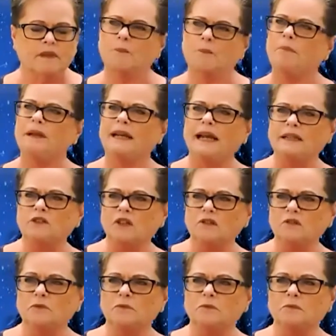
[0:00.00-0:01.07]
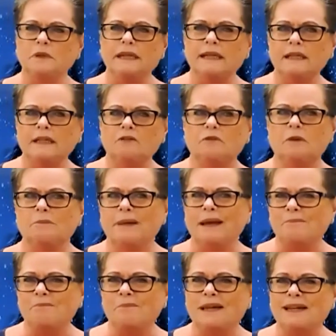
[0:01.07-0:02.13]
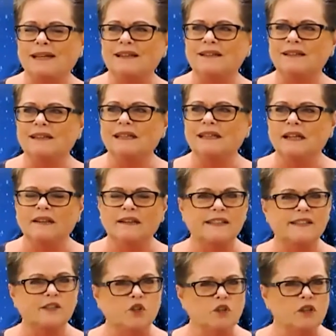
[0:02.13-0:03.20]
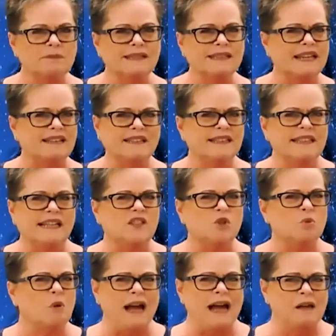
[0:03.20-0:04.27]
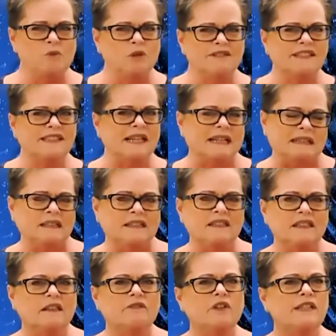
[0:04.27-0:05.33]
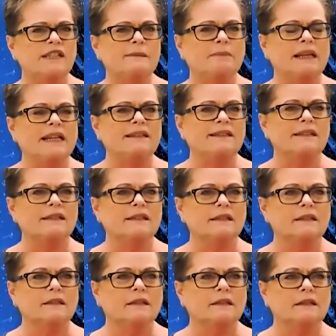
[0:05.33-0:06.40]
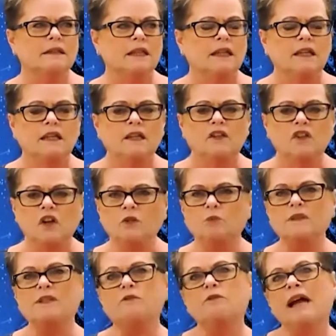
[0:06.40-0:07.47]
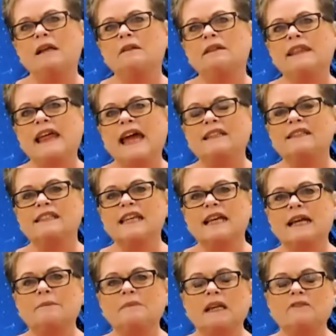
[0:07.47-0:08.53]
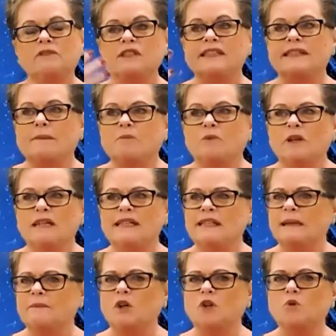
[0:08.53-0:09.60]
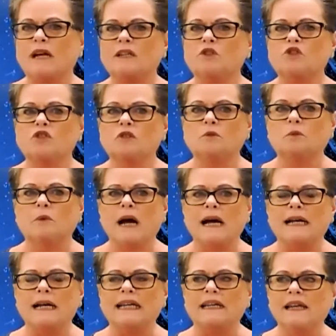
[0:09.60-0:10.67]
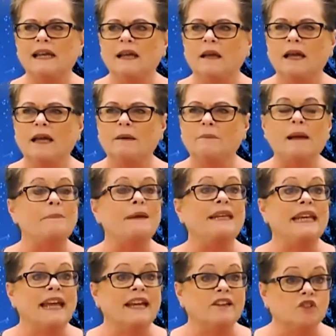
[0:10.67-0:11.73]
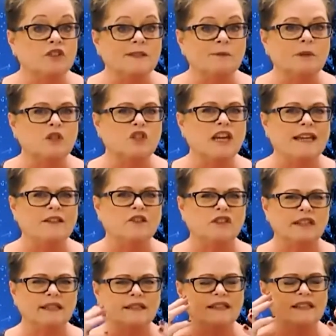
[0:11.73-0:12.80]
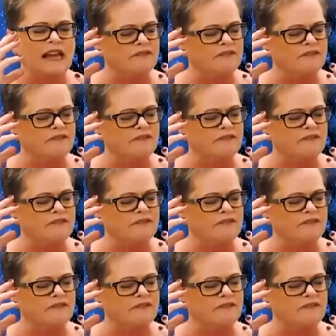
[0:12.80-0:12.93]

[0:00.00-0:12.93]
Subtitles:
but I don't really remember the circumstances as to why I would have signed it in the first place. You know, it was around that time that for some reason, I'm not quite sure why, my medications were changed, and I